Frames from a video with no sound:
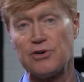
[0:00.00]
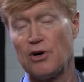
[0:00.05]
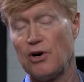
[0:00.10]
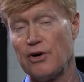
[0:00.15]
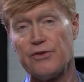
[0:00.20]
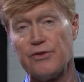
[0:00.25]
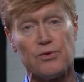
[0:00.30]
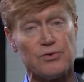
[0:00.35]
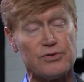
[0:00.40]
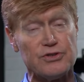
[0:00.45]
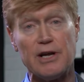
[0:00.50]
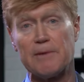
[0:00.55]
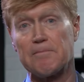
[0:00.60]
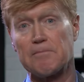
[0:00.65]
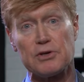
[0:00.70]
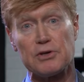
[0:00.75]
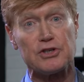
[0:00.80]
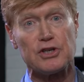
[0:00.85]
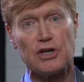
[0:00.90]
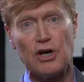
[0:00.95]
All those
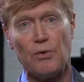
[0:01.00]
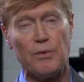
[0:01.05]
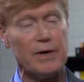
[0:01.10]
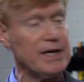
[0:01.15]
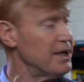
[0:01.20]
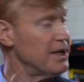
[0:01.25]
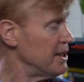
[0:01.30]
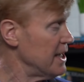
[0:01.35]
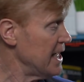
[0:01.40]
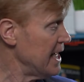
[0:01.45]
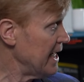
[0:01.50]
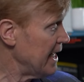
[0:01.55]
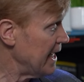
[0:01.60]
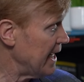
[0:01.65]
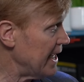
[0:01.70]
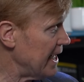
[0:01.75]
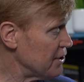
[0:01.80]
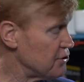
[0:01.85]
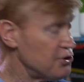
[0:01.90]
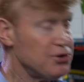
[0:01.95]
numbers go in
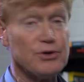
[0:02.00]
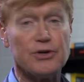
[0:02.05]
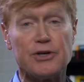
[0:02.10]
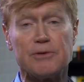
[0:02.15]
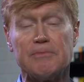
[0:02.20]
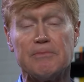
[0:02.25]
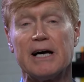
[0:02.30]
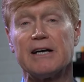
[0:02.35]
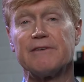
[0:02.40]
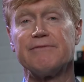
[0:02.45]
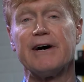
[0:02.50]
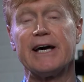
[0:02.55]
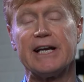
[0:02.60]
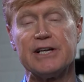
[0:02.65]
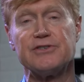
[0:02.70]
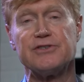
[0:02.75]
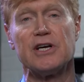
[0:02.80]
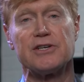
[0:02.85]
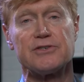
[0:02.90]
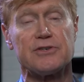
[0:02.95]
to your modified
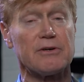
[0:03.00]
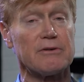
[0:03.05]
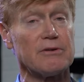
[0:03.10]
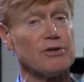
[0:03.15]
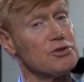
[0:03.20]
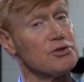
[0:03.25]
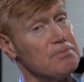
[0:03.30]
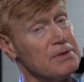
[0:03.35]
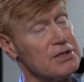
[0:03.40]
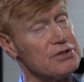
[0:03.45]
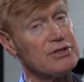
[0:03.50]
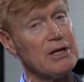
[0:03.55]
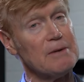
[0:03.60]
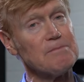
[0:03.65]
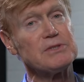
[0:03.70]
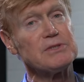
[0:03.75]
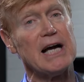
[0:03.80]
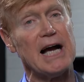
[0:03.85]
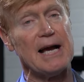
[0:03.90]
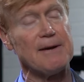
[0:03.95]
adjusted gross. But
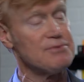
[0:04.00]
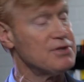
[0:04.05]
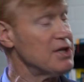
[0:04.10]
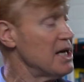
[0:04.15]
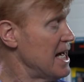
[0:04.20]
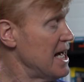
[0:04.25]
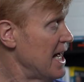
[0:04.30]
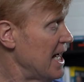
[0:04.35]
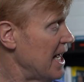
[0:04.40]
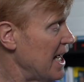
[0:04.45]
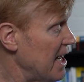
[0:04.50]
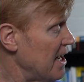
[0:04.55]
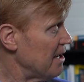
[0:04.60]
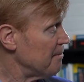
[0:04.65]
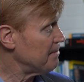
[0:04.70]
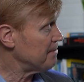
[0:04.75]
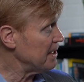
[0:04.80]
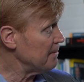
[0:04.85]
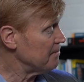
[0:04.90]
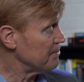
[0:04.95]
sometimes
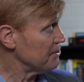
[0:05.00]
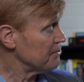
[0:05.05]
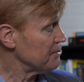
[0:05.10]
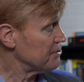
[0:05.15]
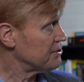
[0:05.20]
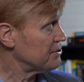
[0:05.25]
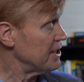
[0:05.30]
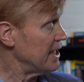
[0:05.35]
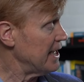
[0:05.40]
people's